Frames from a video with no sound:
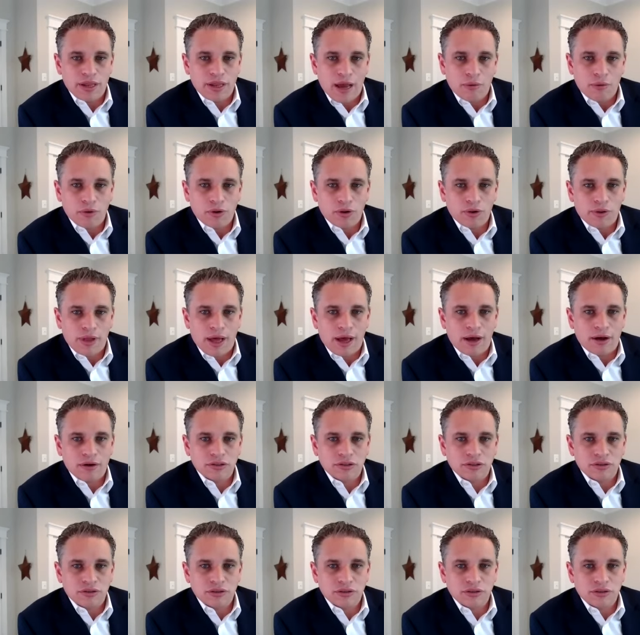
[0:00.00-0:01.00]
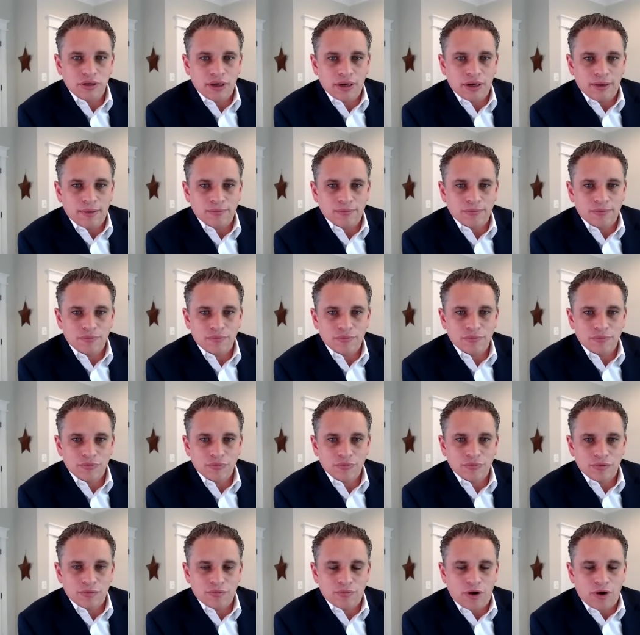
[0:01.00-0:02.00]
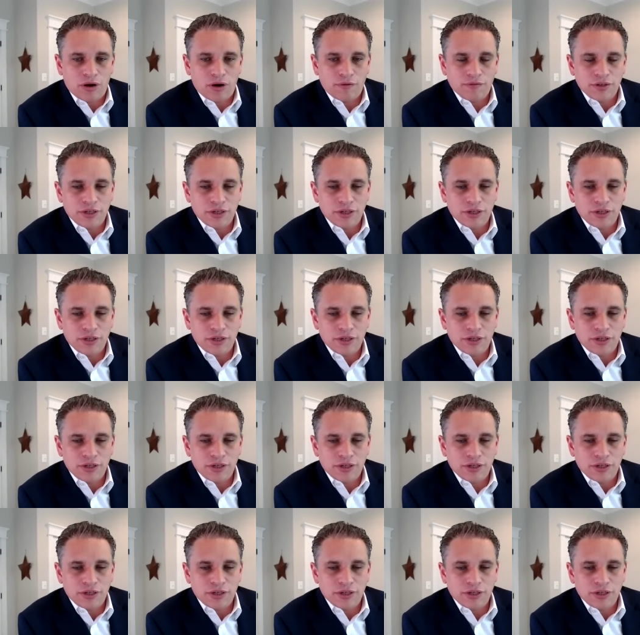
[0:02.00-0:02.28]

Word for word: that will allow um, part of